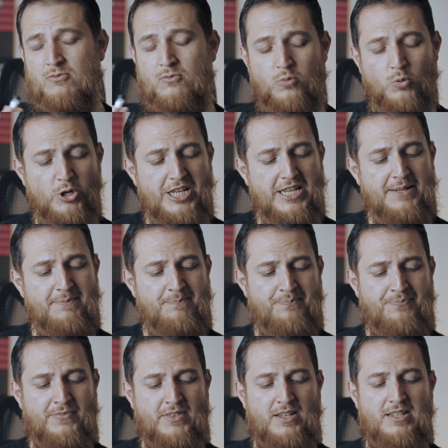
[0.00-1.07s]
woody,
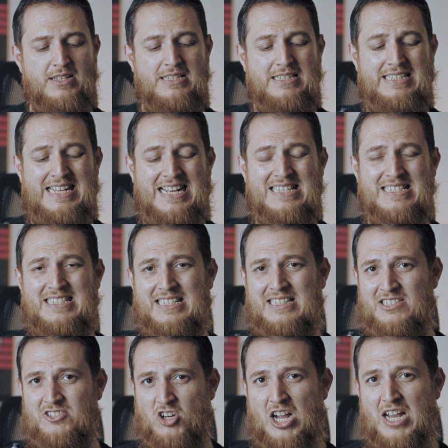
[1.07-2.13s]
dense,
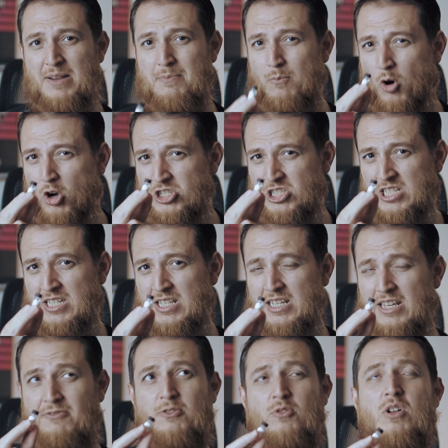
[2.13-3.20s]
dry, mossy.
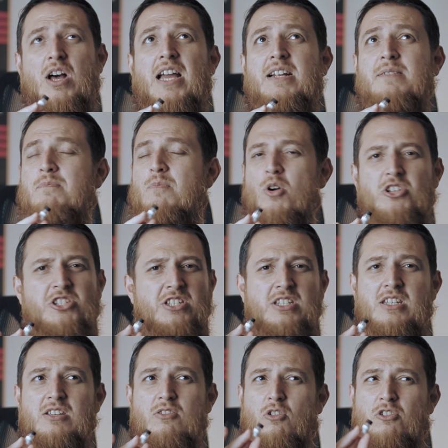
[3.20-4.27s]
If you like
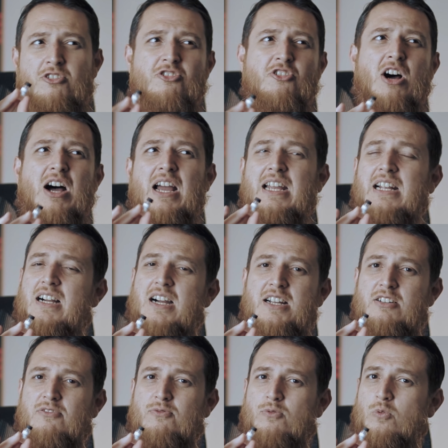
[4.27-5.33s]
mossy or dry
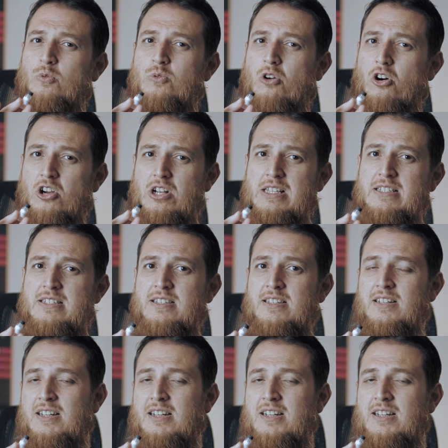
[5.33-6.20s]
kind of Oud oils,